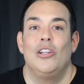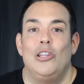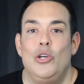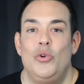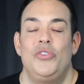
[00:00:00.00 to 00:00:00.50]

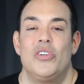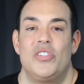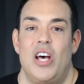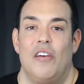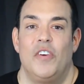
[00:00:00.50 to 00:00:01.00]
Lose
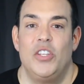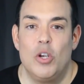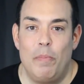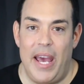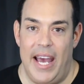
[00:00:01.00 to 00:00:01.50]
yourself in
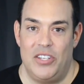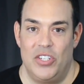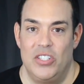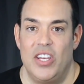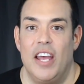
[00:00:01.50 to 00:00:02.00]
your
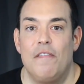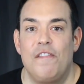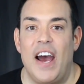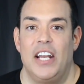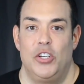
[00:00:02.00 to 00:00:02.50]
passions and
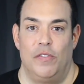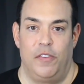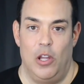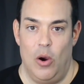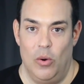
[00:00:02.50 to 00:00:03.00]
find your
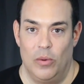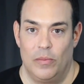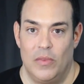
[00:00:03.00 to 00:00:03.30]
flow.